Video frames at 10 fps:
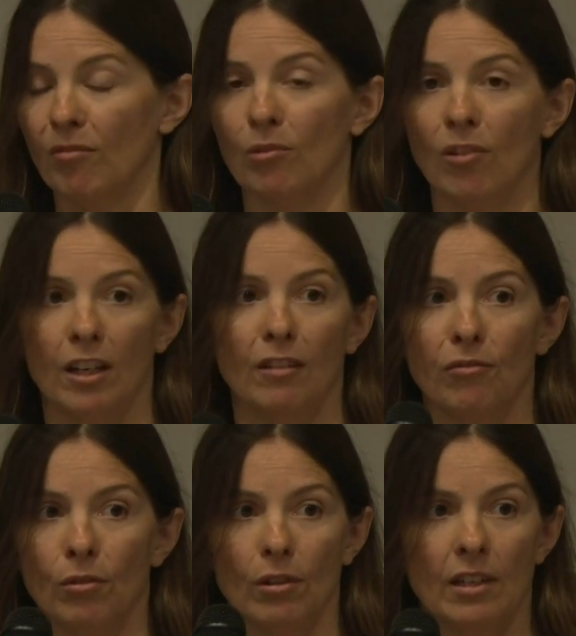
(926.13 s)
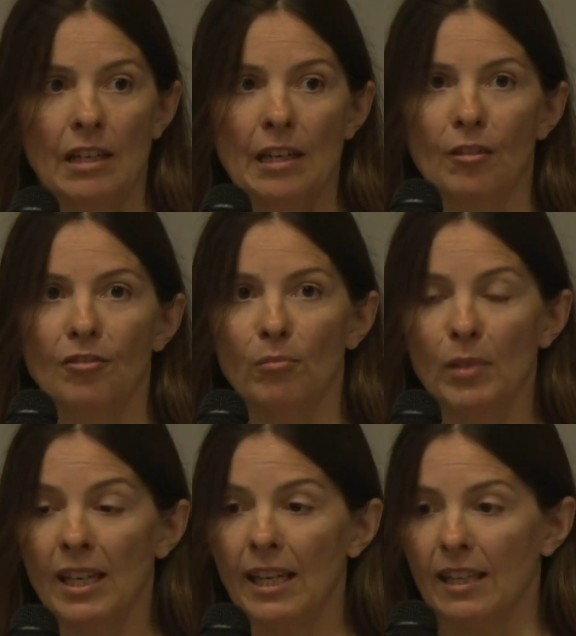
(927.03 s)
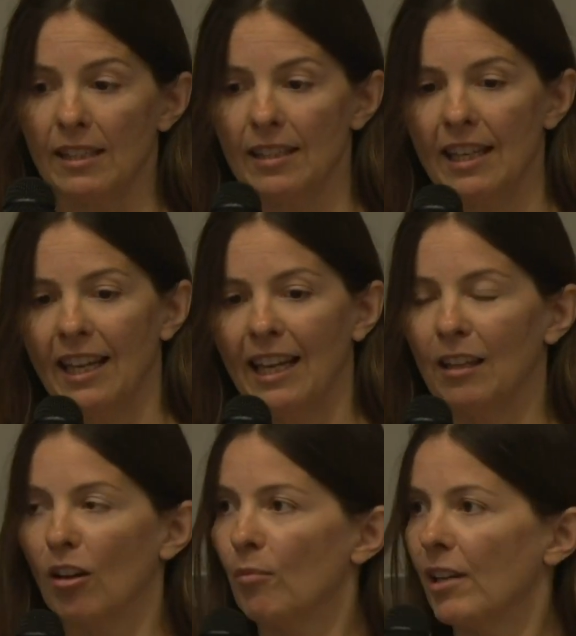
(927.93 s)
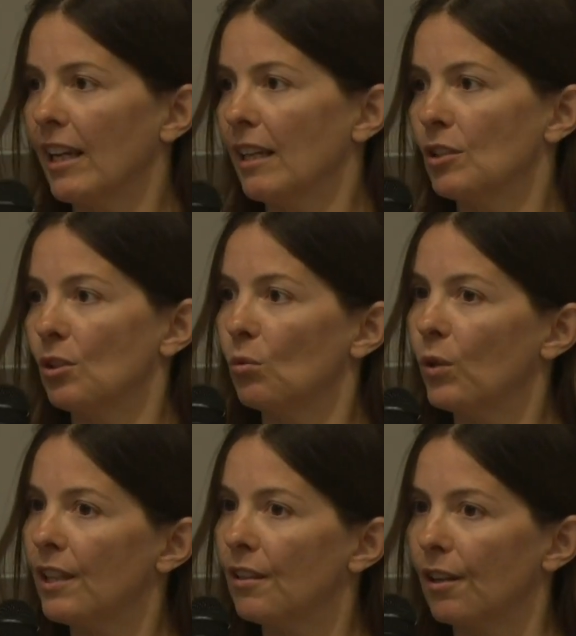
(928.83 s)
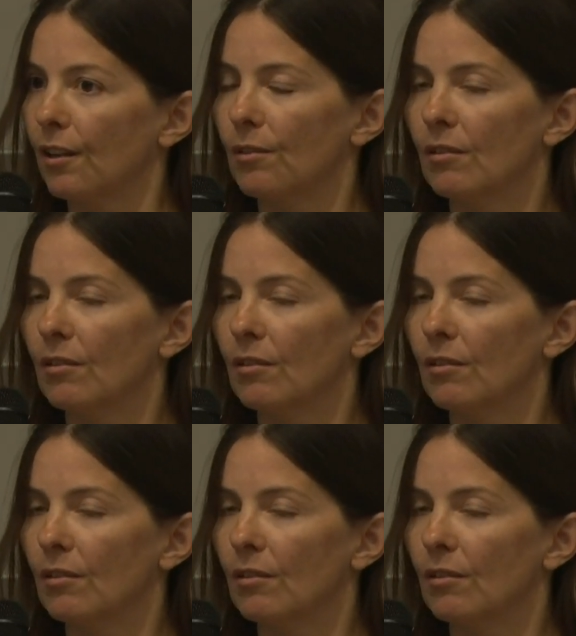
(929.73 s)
have been running from years, and the Ibogaine gives you a window,